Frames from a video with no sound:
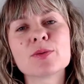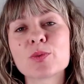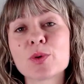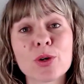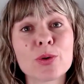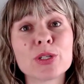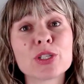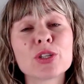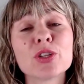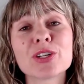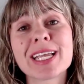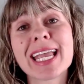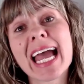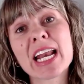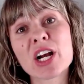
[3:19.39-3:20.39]
we're going to
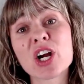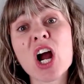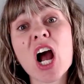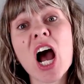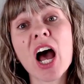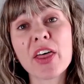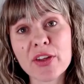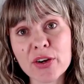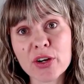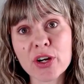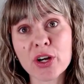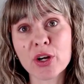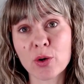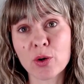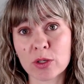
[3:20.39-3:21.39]
look at our other
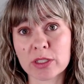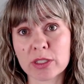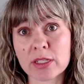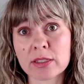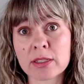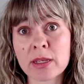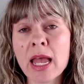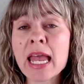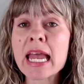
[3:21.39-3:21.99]
courses.